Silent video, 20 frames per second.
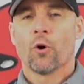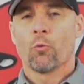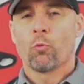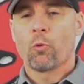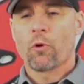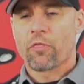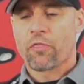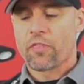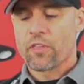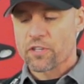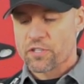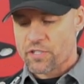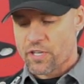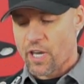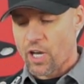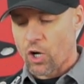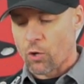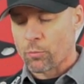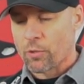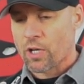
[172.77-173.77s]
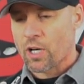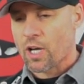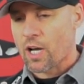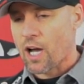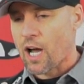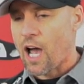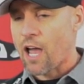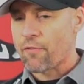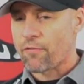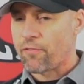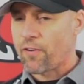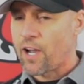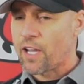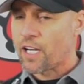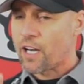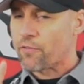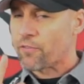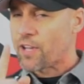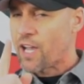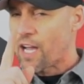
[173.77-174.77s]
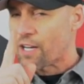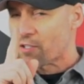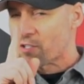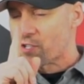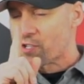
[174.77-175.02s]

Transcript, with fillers: With this helmet, I find I've got